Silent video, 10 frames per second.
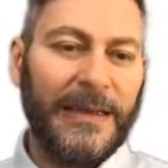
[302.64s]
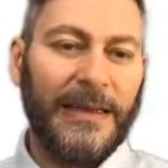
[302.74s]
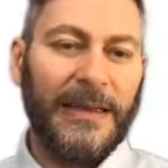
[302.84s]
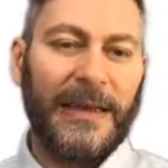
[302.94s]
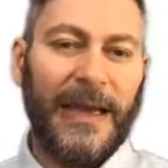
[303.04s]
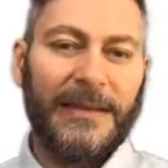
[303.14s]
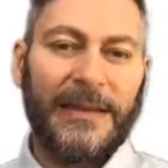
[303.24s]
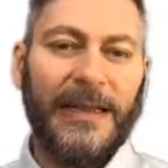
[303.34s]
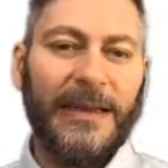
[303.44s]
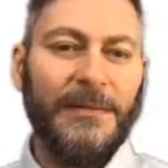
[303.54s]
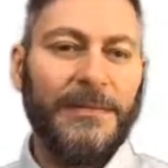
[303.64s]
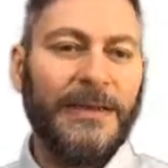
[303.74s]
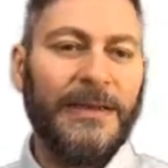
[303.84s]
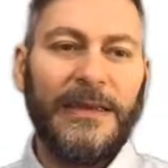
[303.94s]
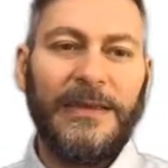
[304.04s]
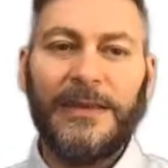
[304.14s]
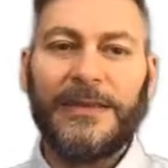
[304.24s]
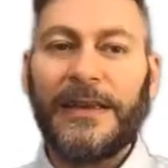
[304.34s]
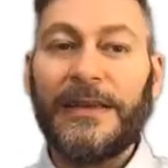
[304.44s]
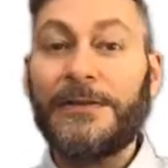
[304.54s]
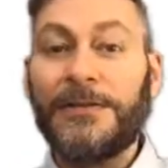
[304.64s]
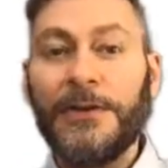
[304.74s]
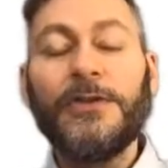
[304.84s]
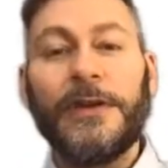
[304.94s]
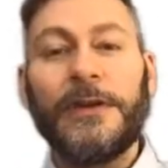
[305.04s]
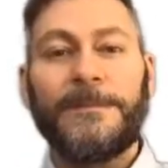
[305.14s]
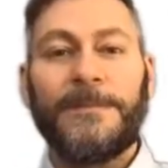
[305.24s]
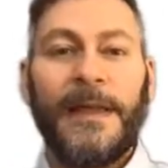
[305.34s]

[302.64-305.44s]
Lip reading: get a little bit tedious and confusing.